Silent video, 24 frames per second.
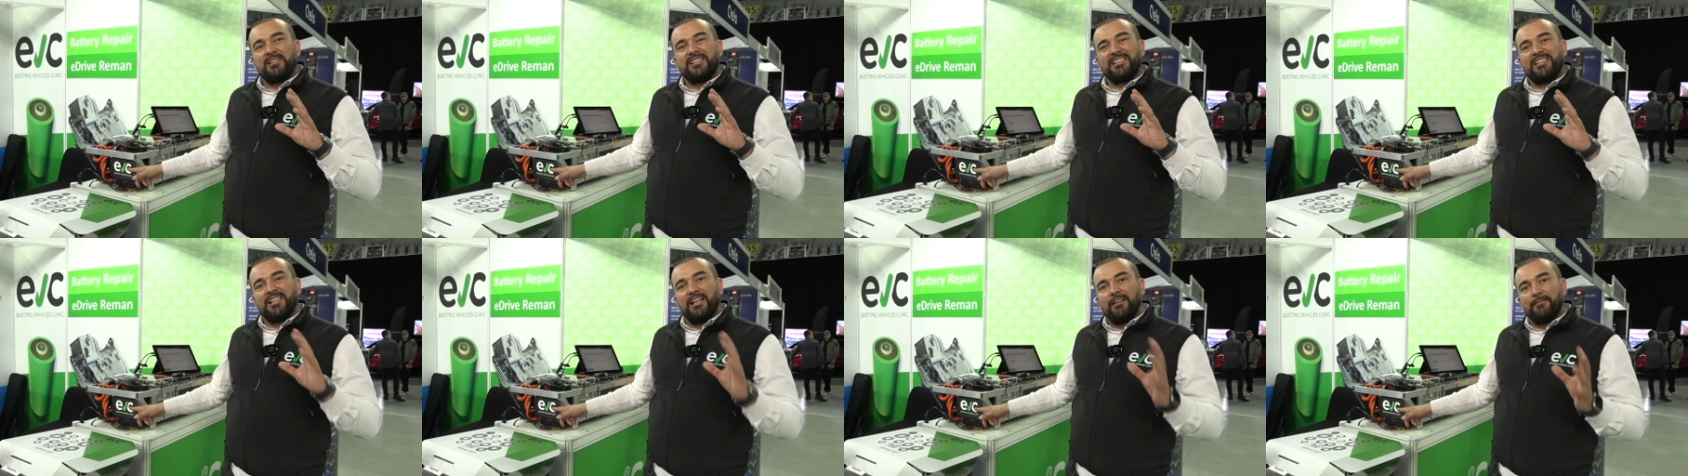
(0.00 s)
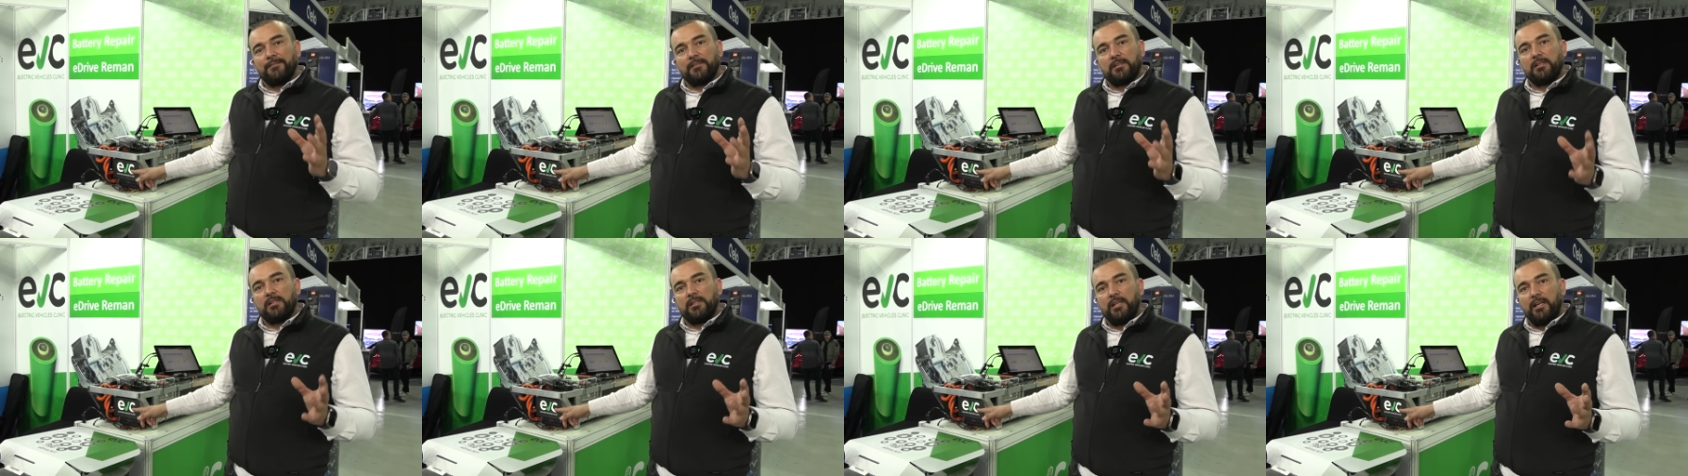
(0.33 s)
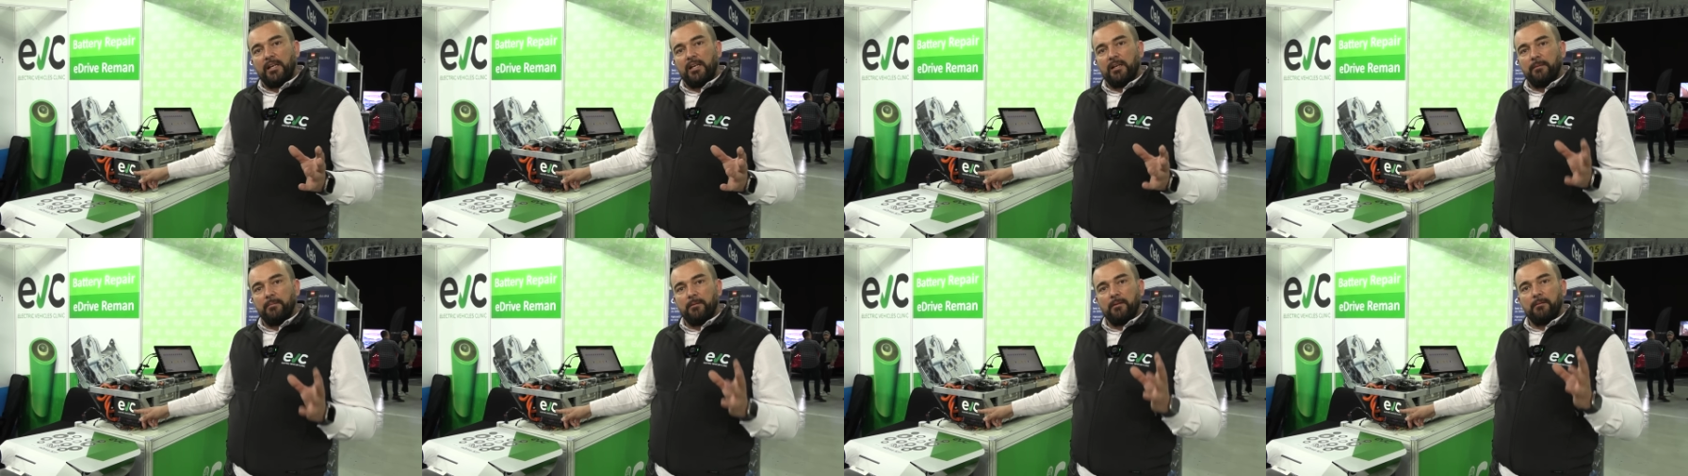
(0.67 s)

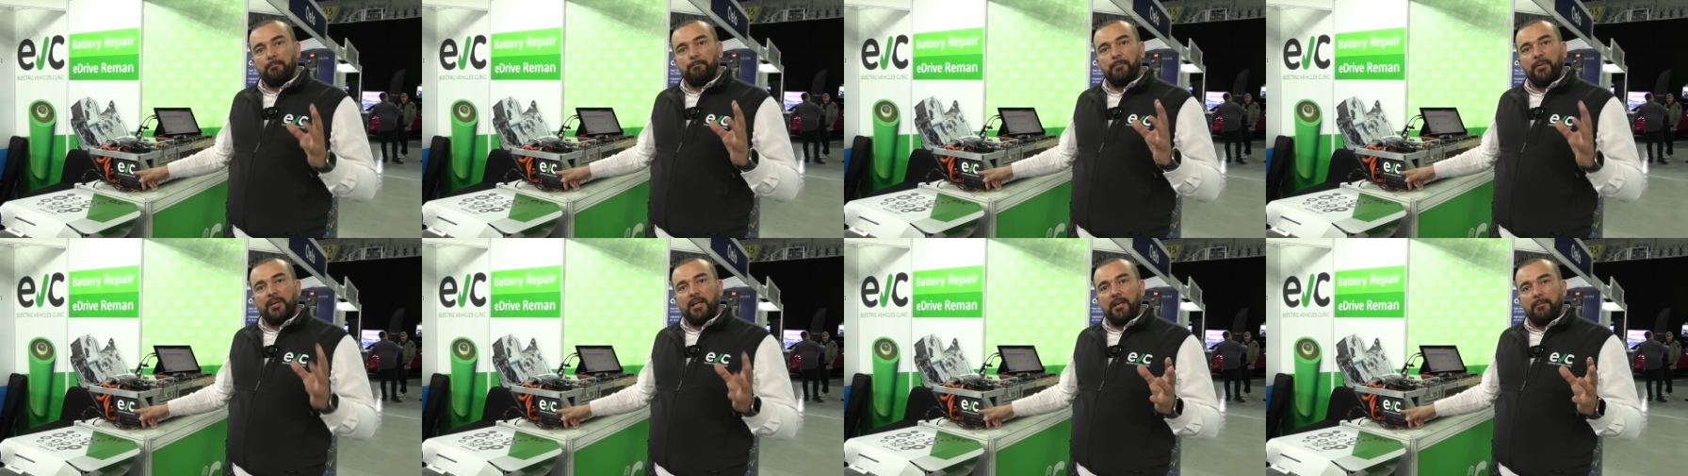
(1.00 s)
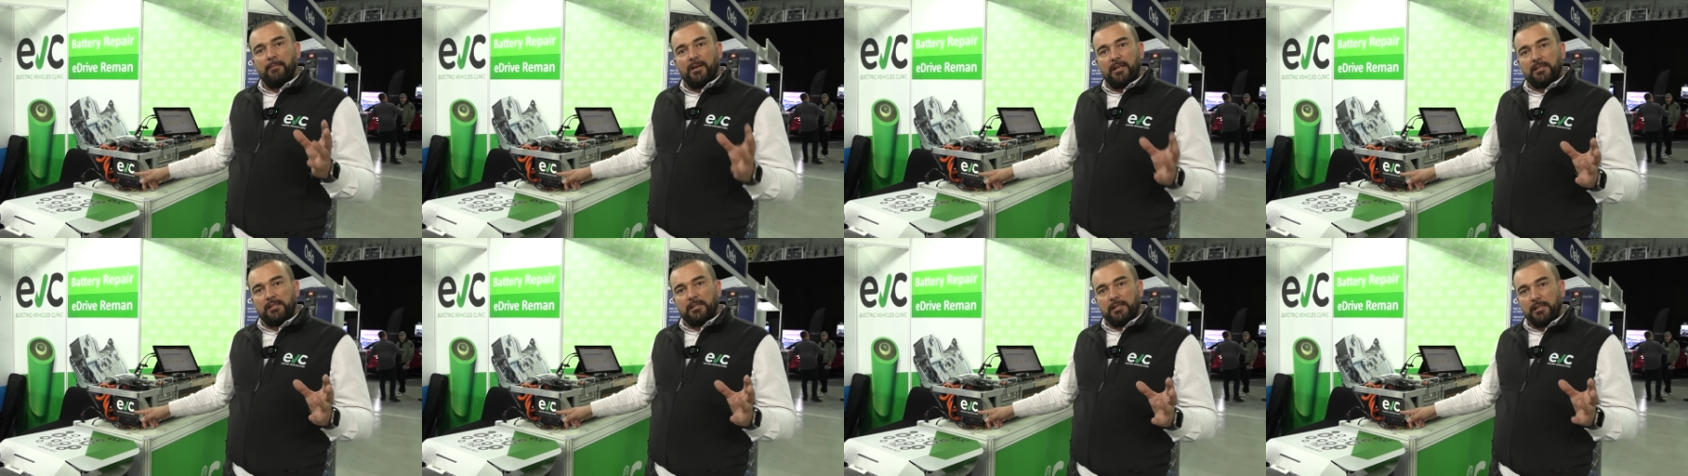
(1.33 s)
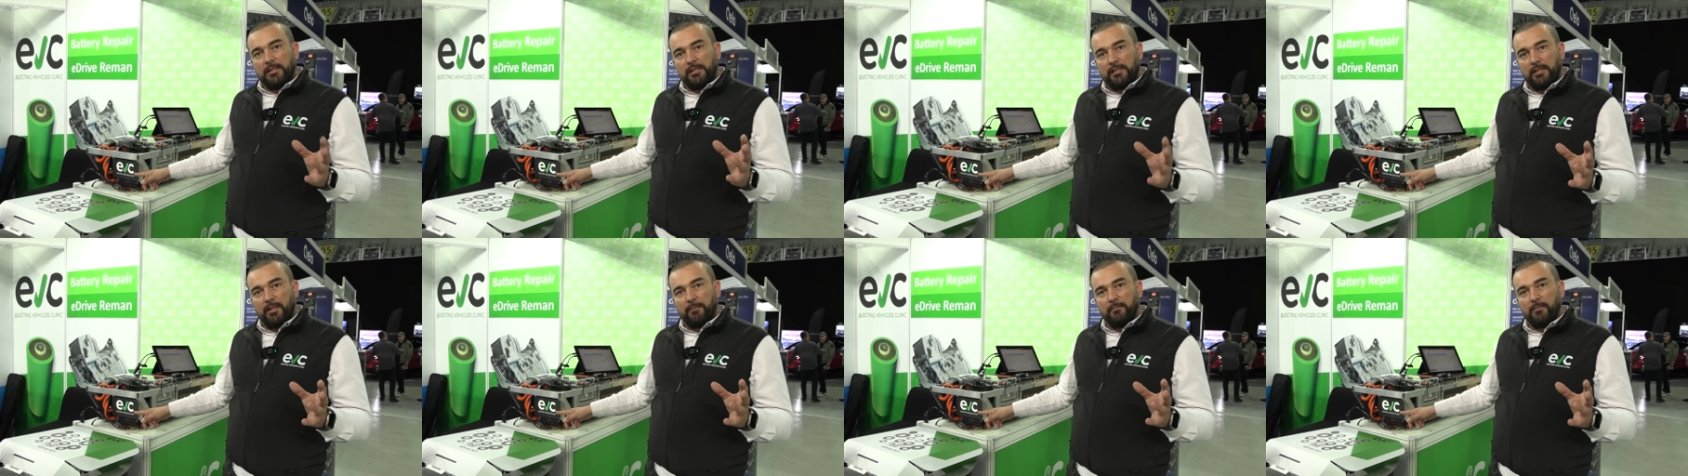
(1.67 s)
self-sustainable BMS
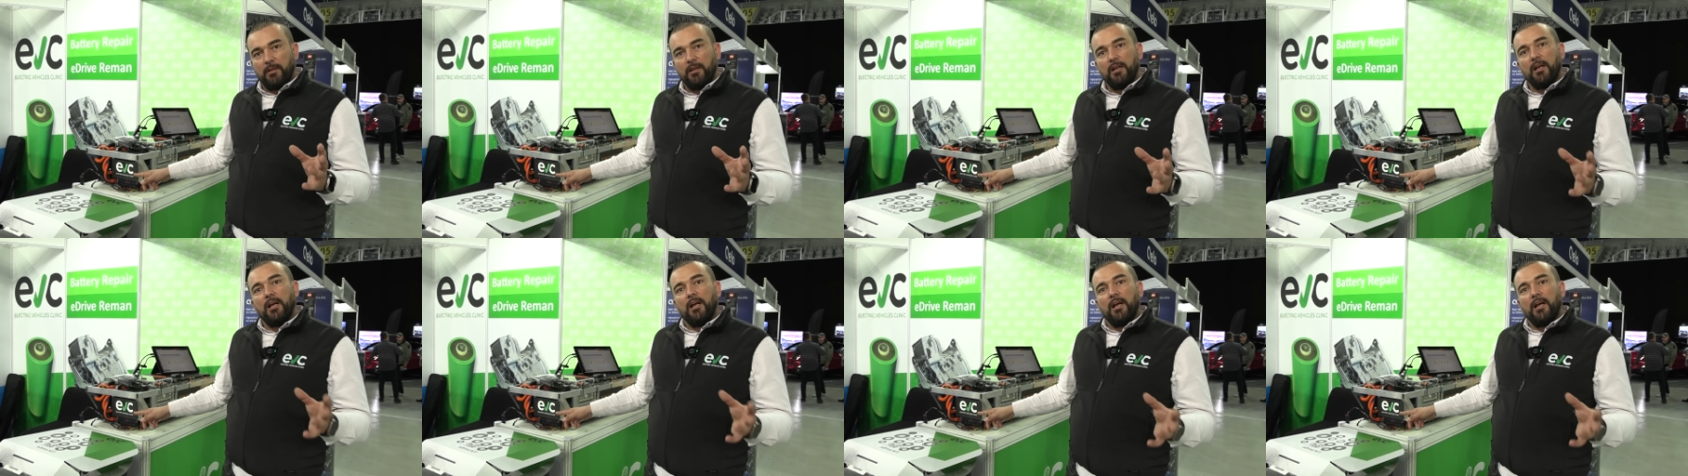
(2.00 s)
system